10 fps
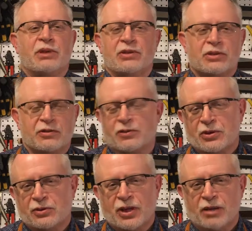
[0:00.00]
pieces for
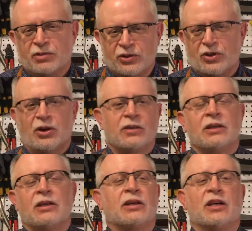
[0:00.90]
your table saw,
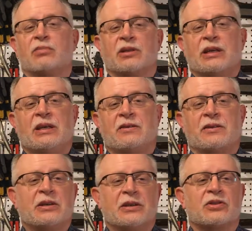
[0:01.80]
a couple of key
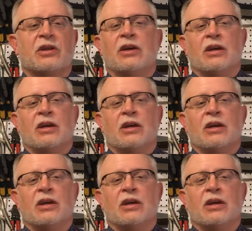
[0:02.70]
things,